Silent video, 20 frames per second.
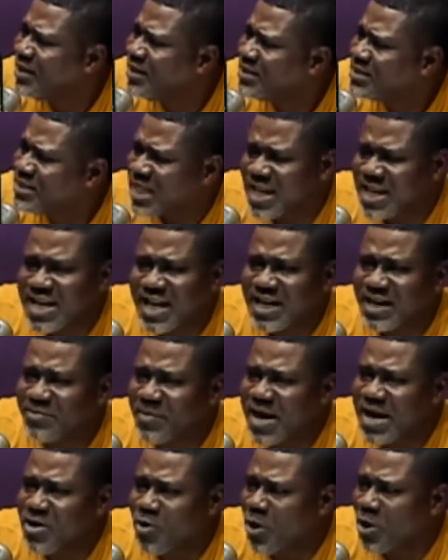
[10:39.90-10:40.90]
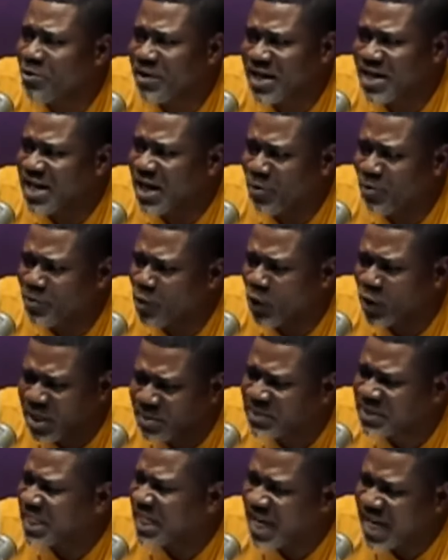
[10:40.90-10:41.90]
say Yaniban or Yana
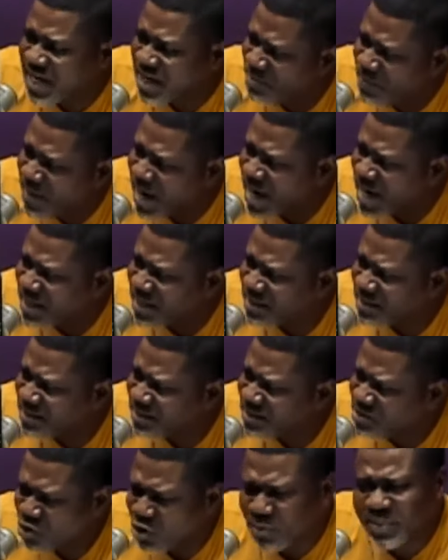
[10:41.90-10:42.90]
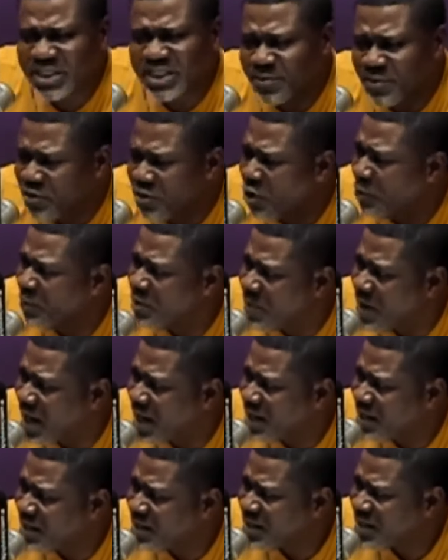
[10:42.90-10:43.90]
Unimse Yaniba. So be to me,
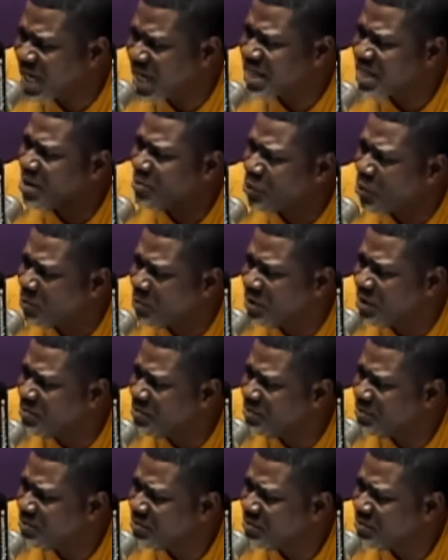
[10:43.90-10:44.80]
Biba. Can your problem?